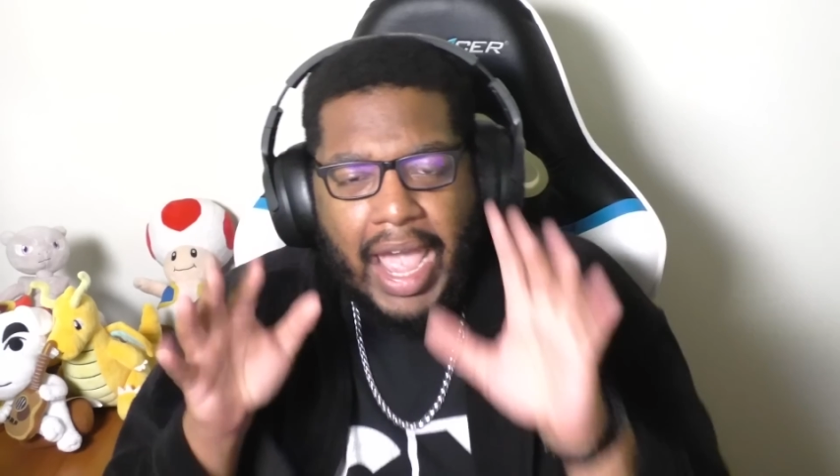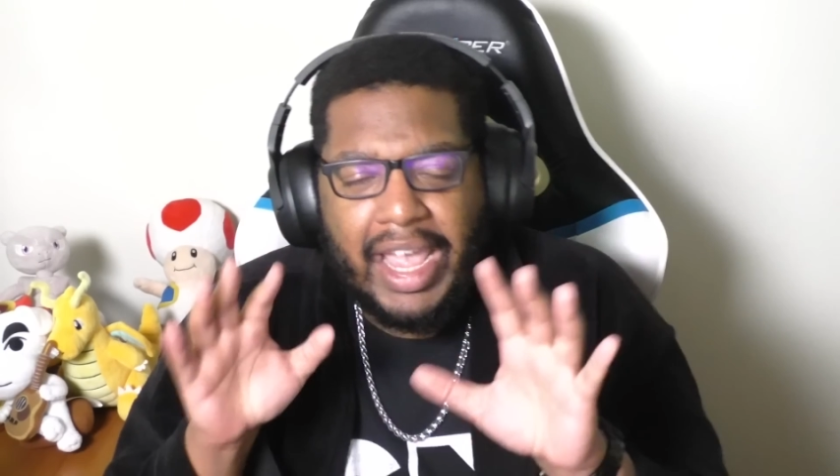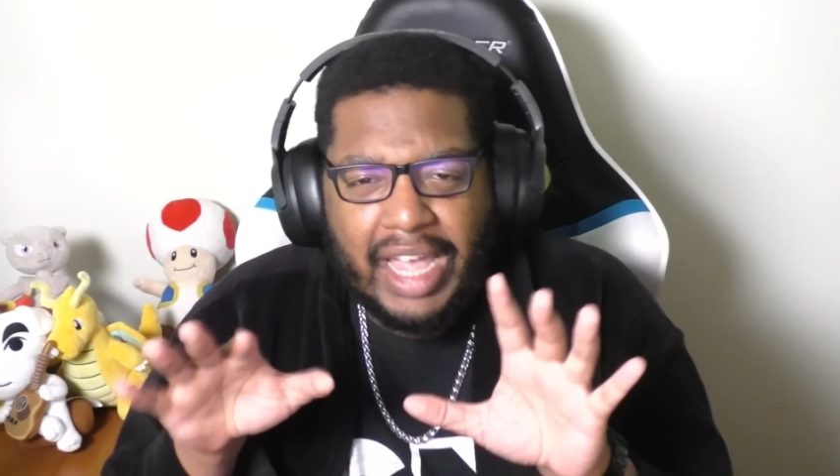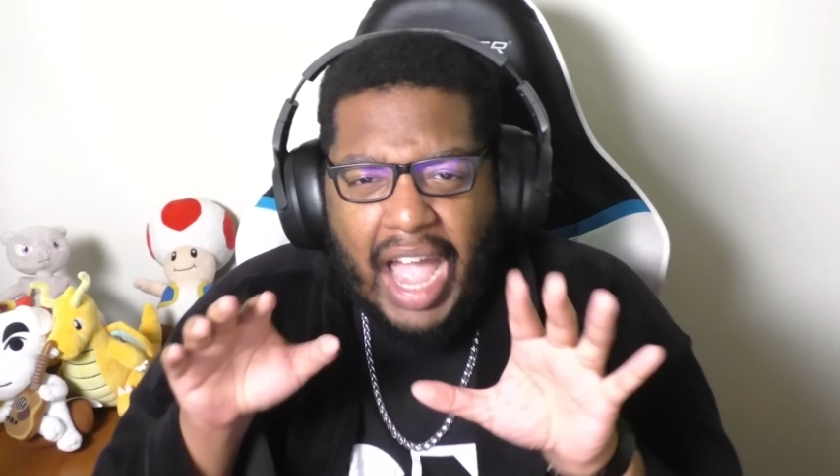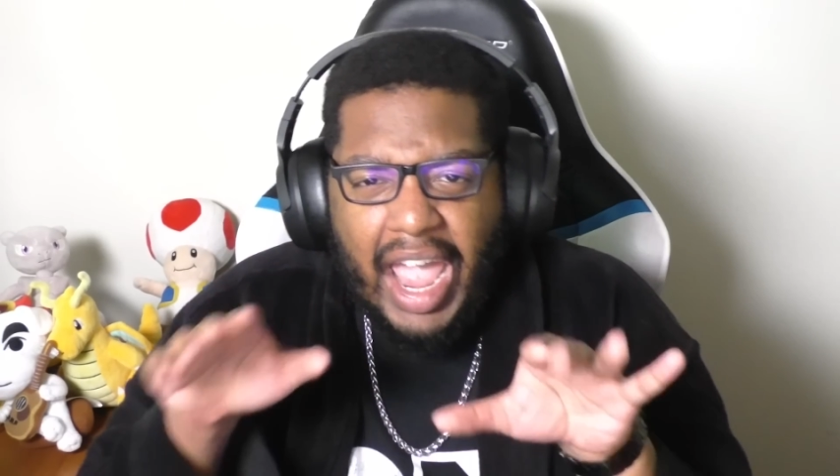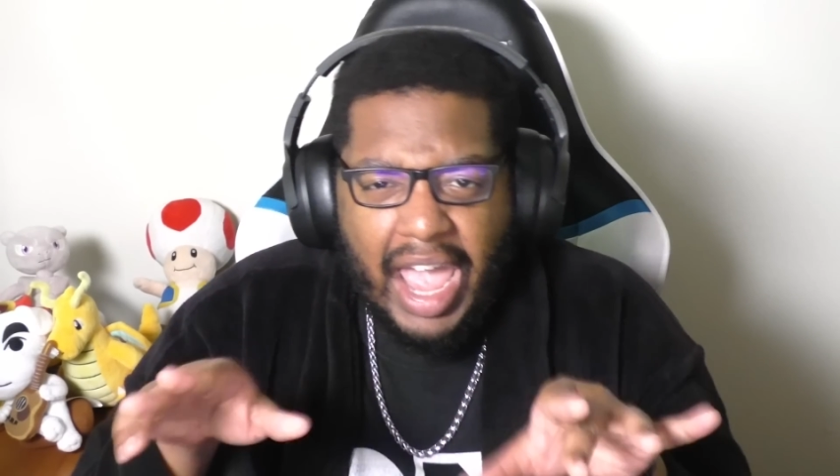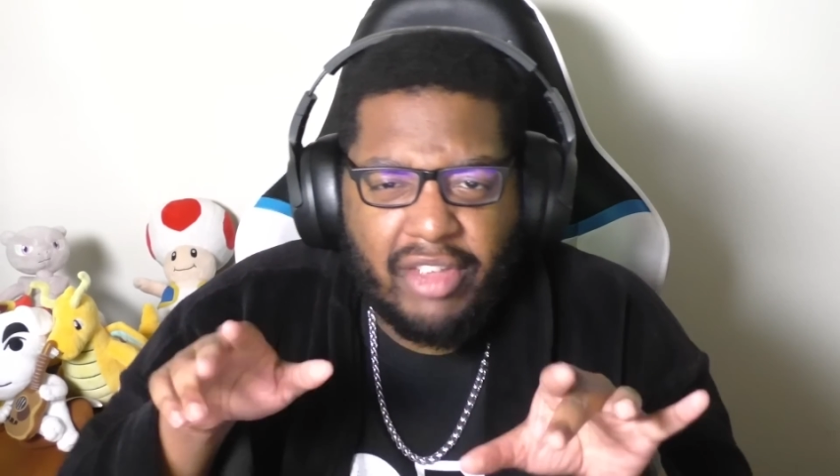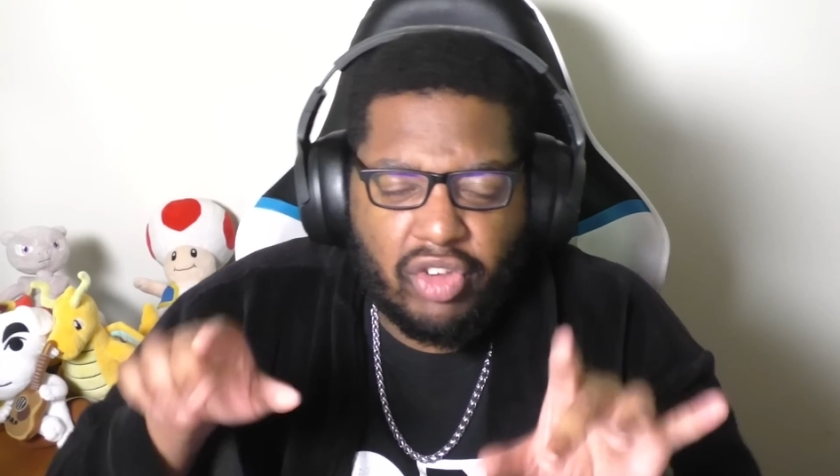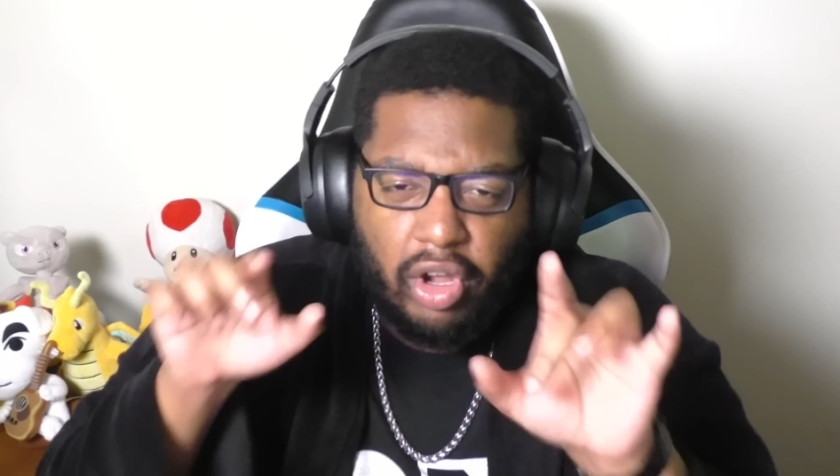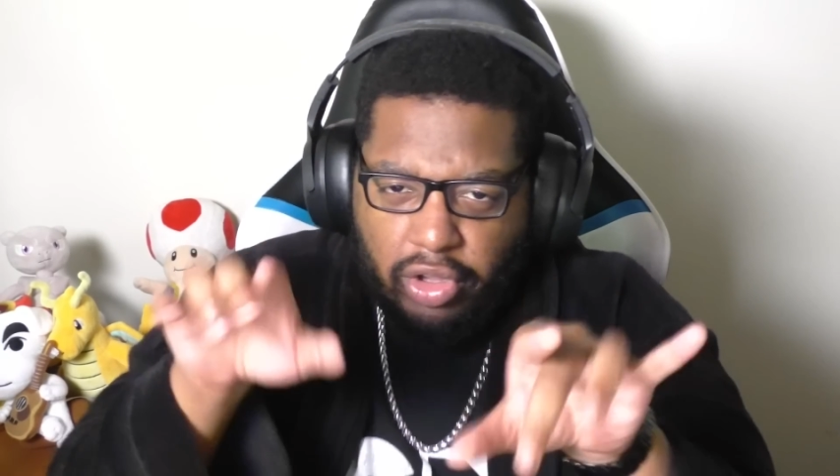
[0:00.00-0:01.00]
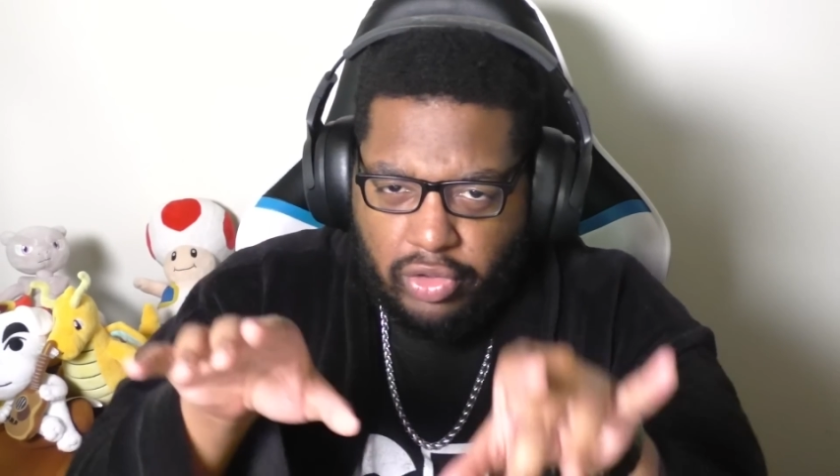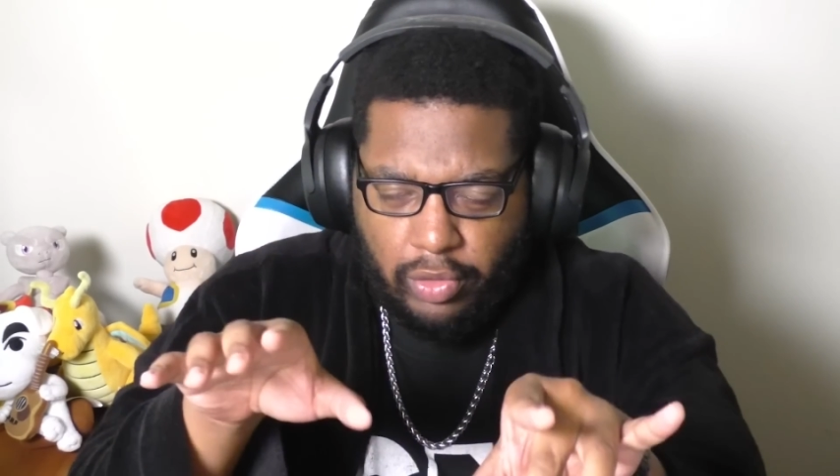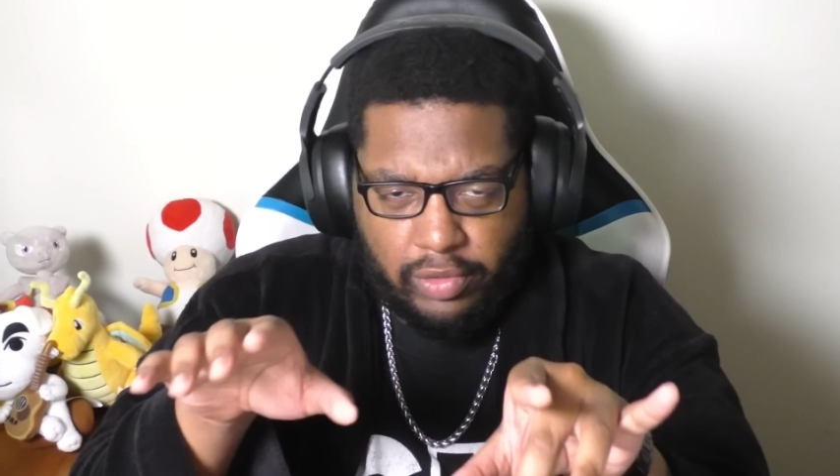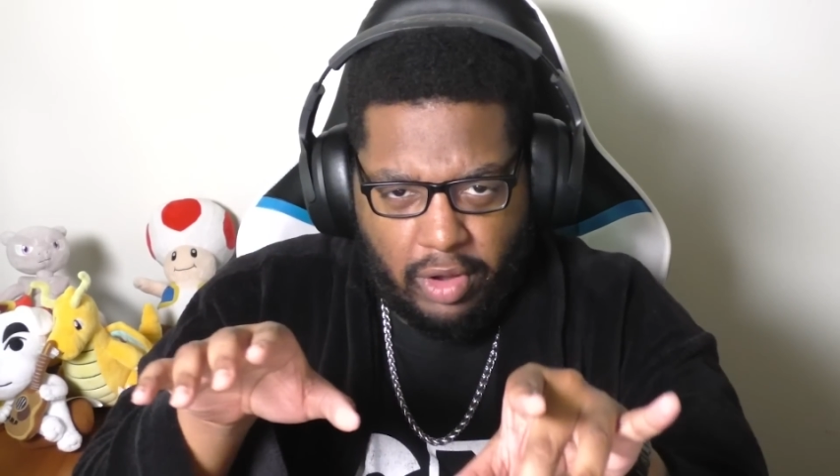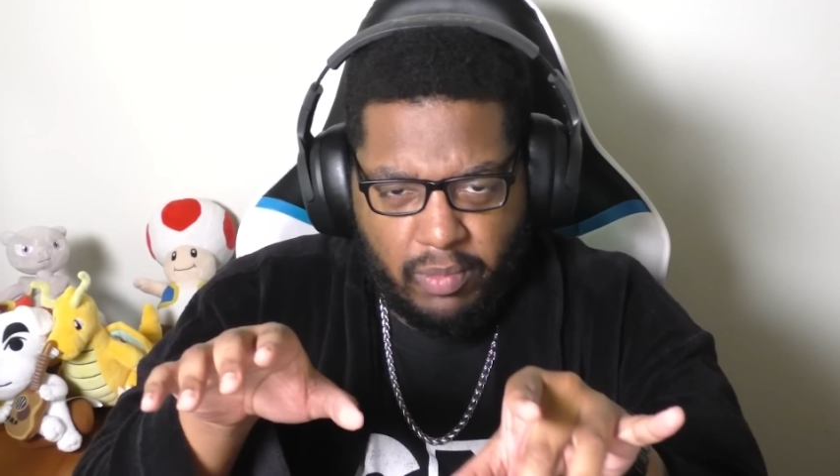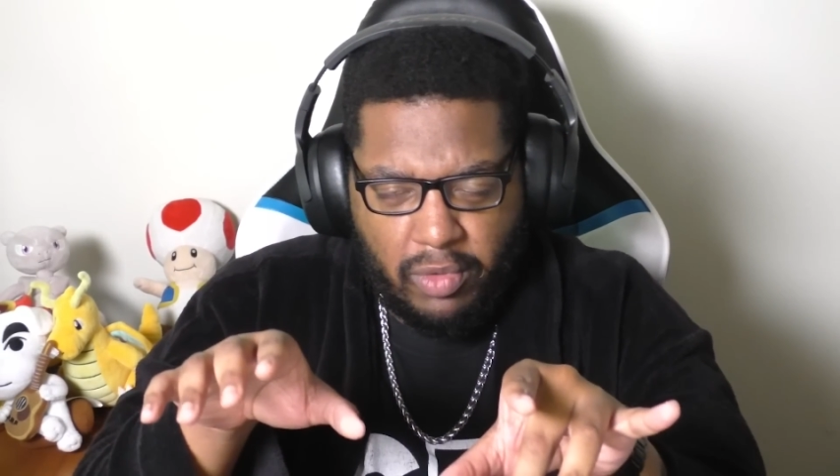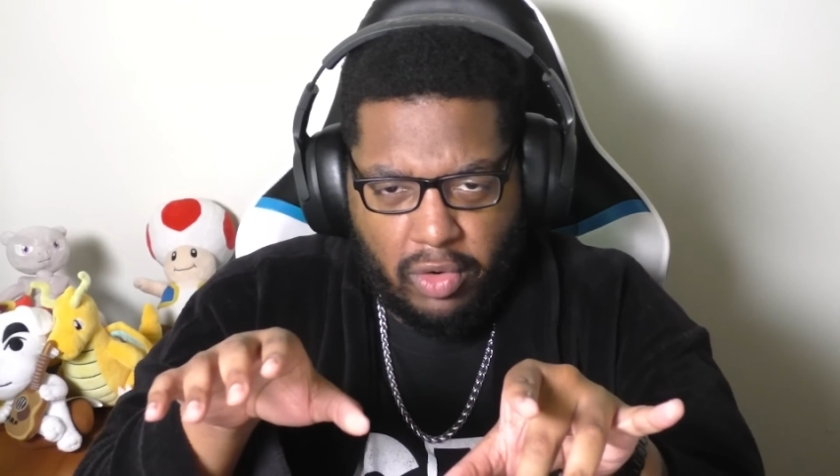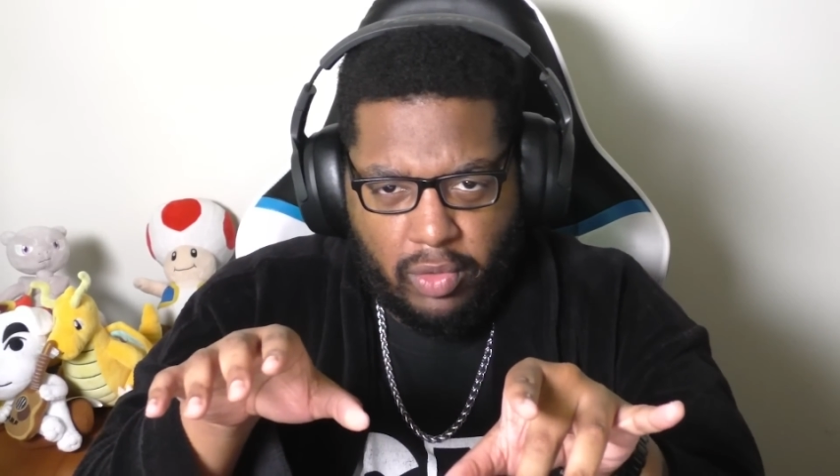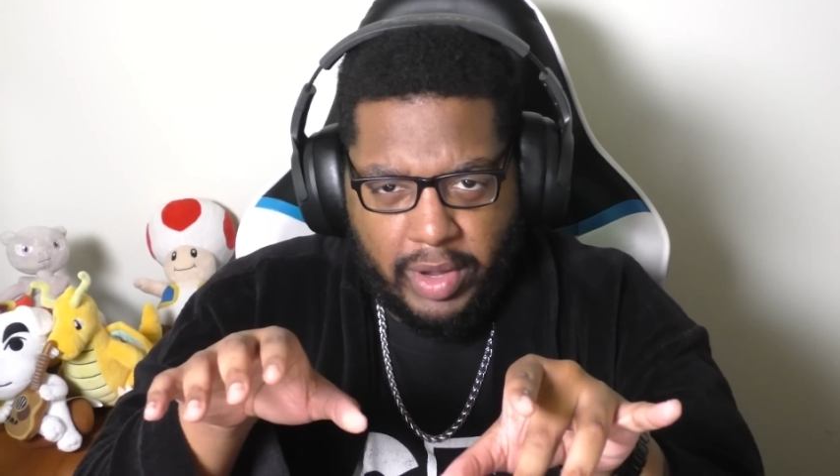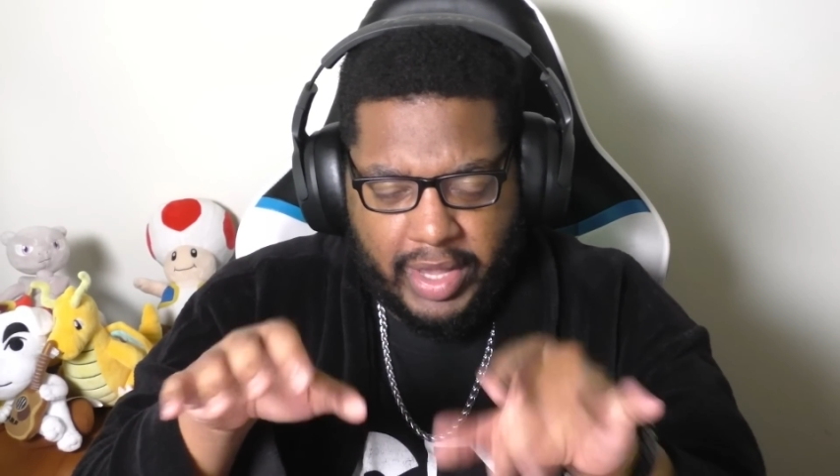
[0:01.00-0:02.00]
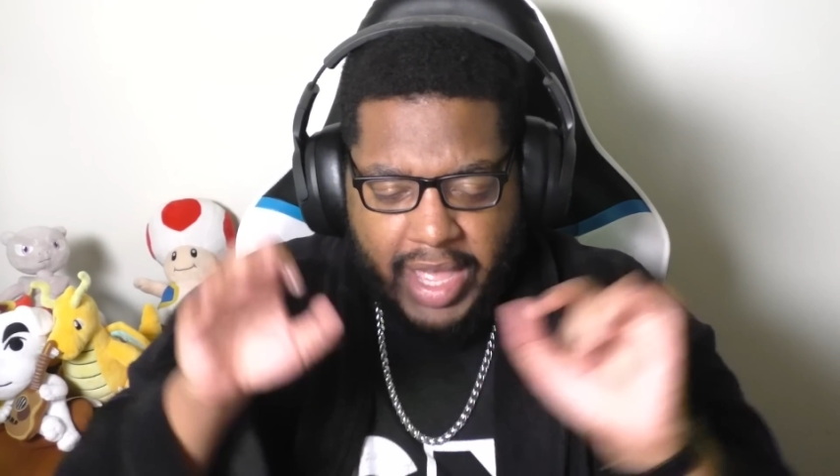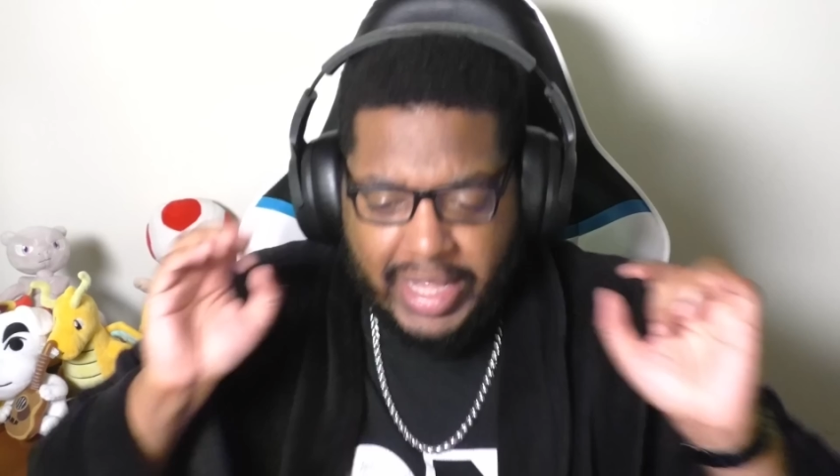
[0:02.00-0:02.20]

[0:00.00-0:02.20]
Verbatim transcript: Hey, can I ask y'all to do something real quick?